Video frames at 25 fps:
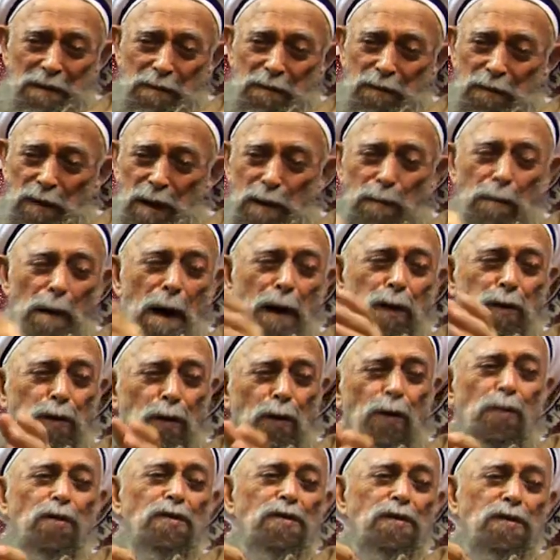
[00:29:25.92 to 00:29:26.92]
We may
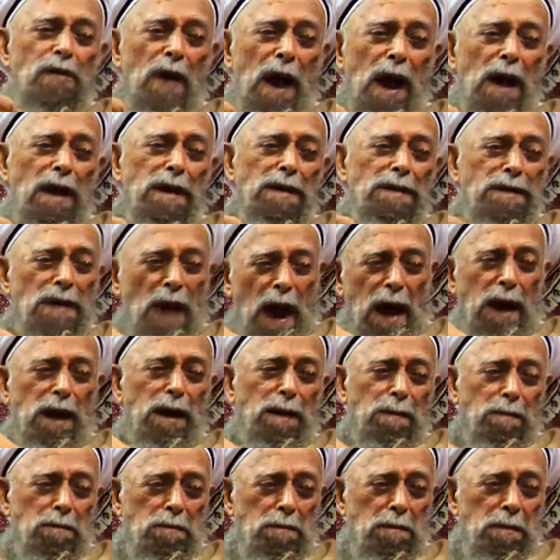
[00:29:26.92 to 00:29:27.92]
use a
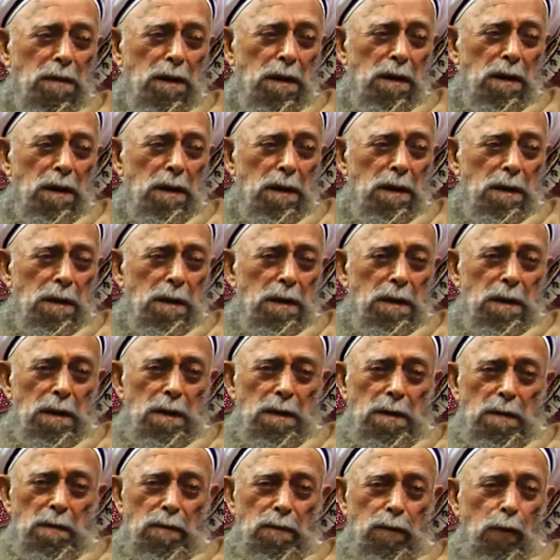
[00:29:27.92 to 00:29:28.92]
name
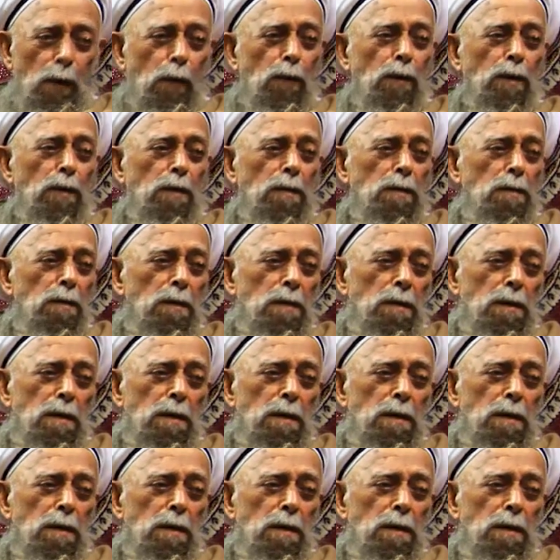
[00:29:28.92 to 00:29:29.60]
for